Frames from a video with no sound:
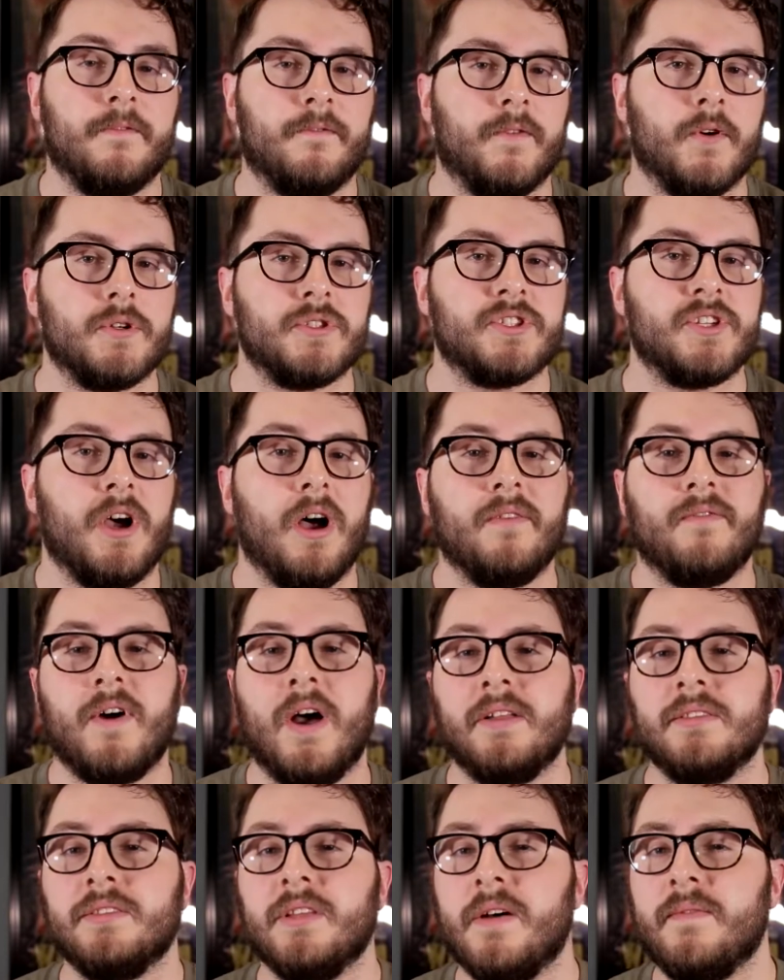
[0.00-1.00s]
First off,
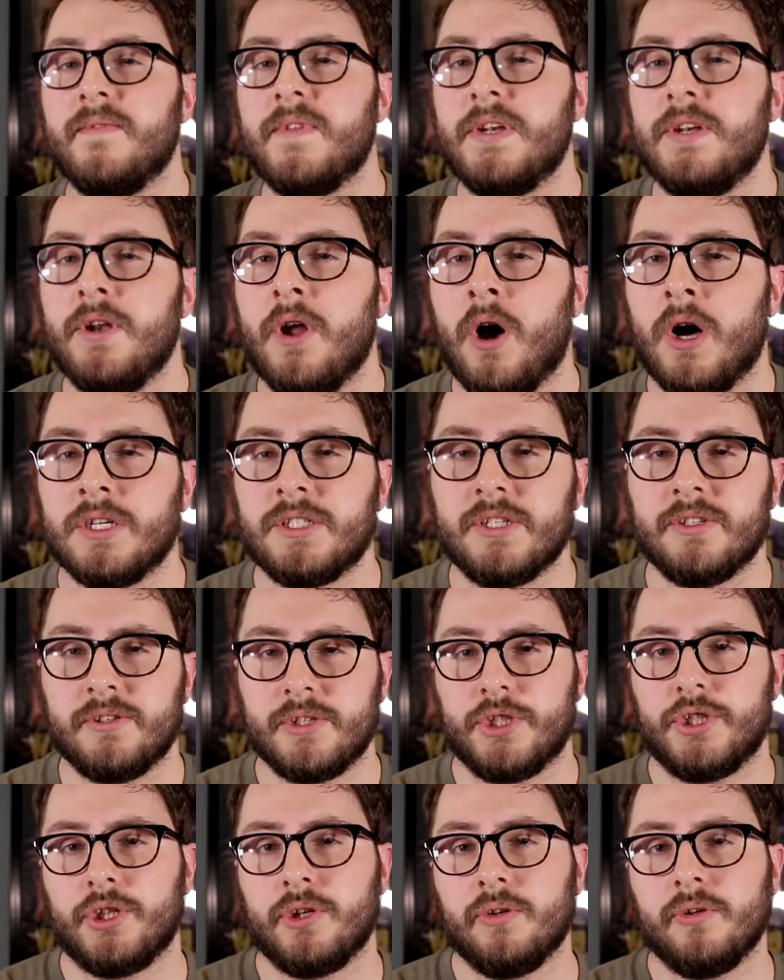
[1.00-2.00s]
I love the nod to the
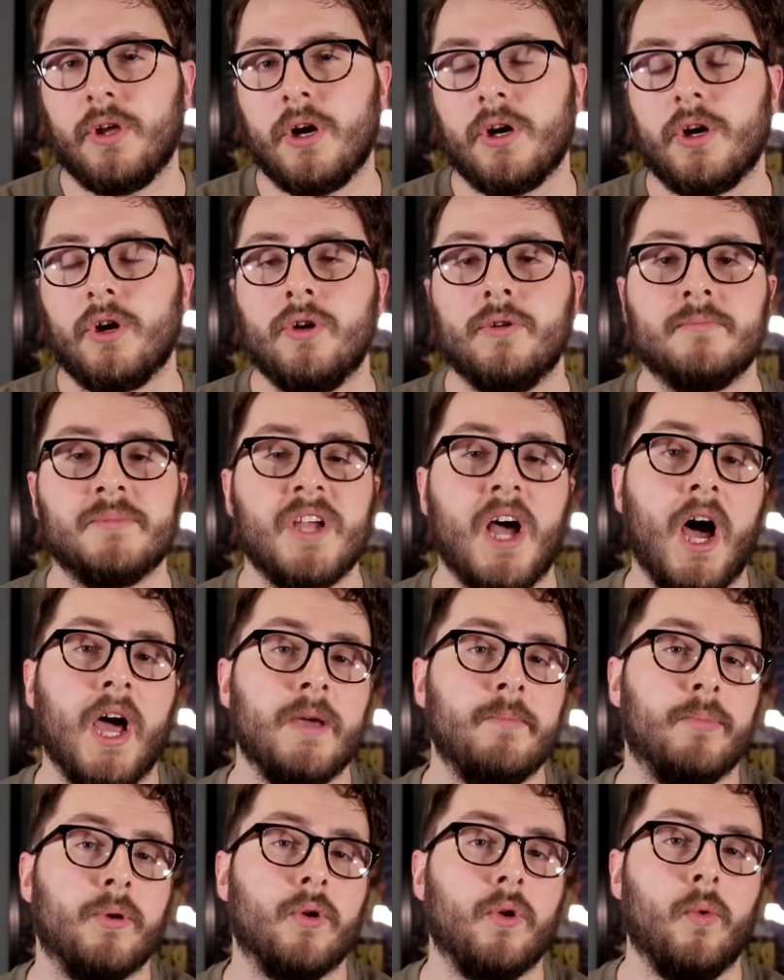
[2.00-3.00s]
Sherlock Holmes
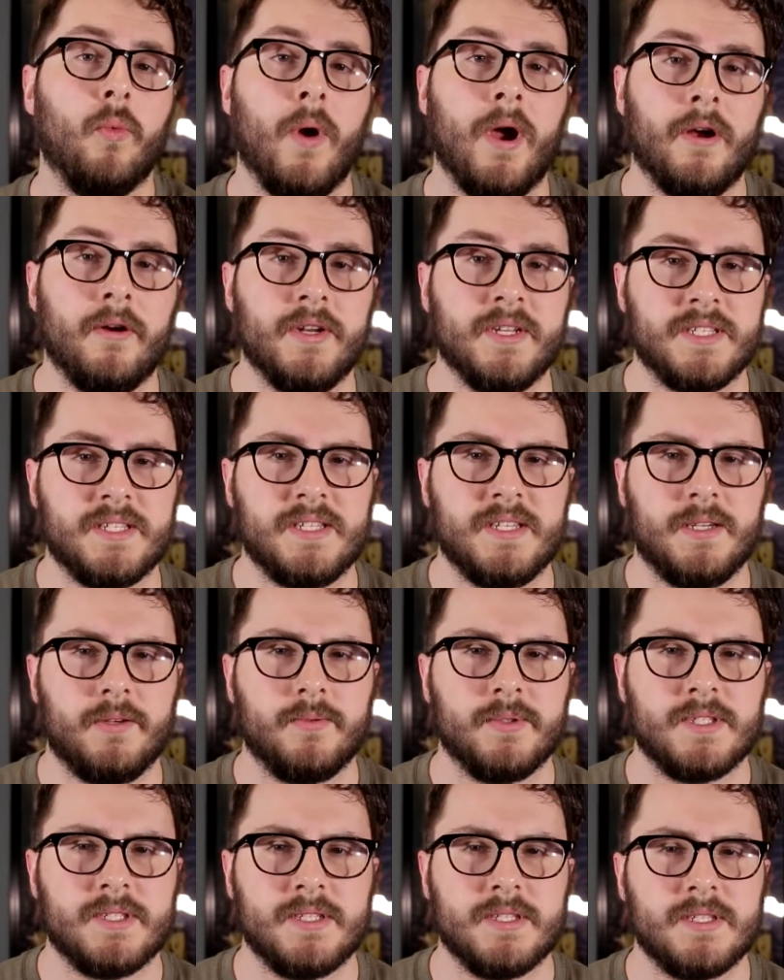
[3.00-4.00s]
hyper-awareness
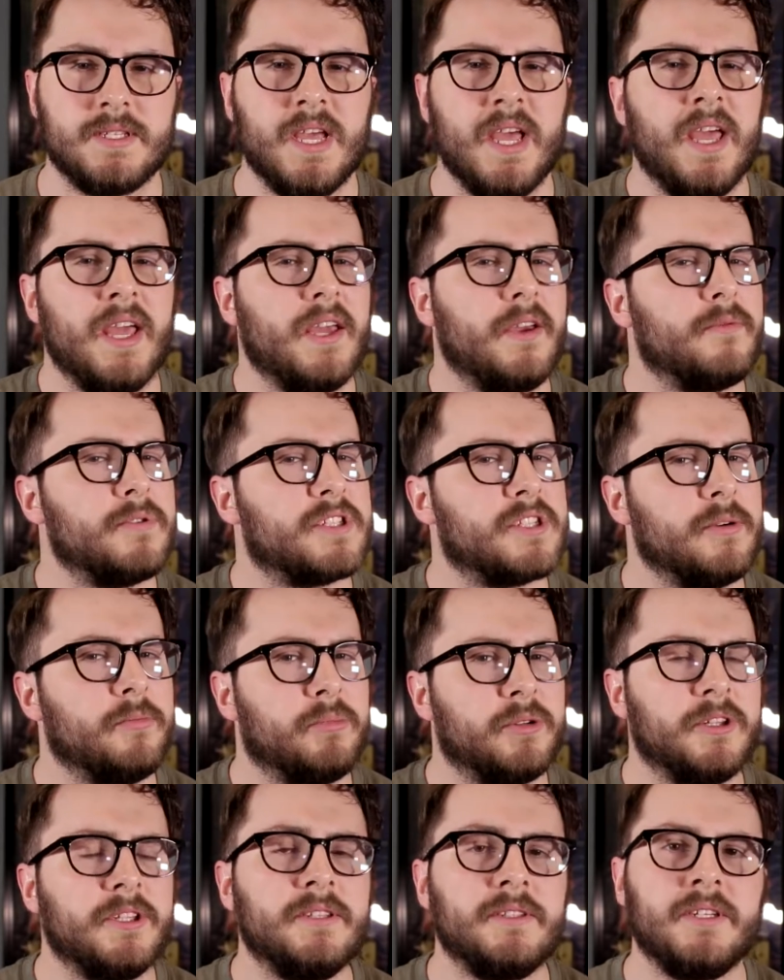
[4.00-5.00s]
sequences. It was
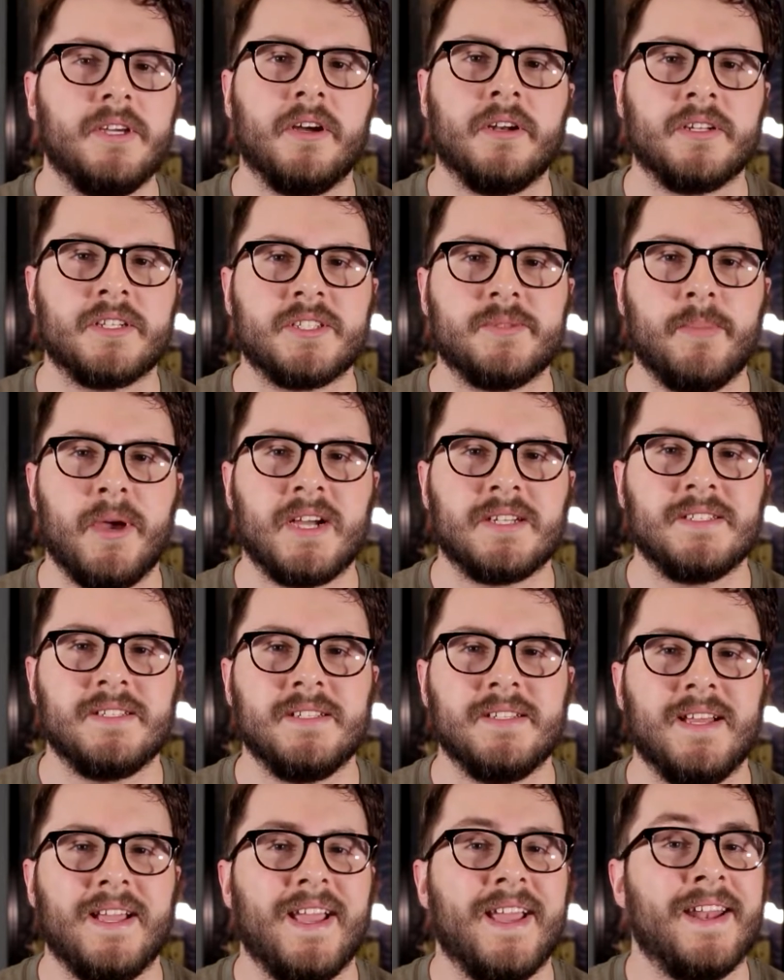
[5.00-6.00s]
completely
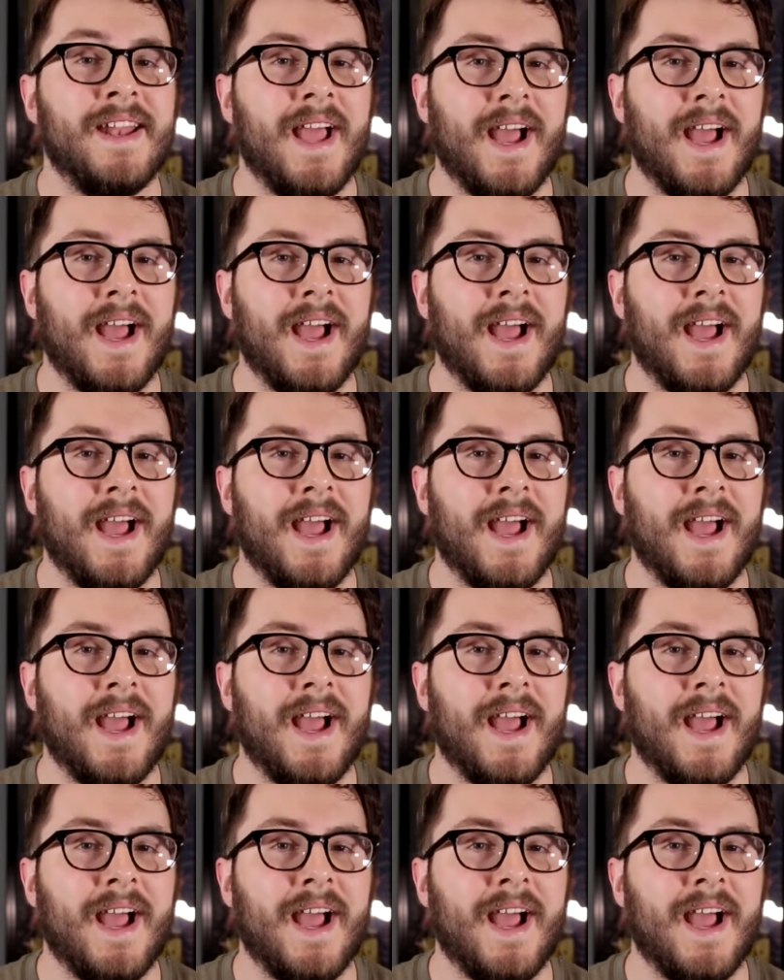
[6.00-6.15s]
unexpected and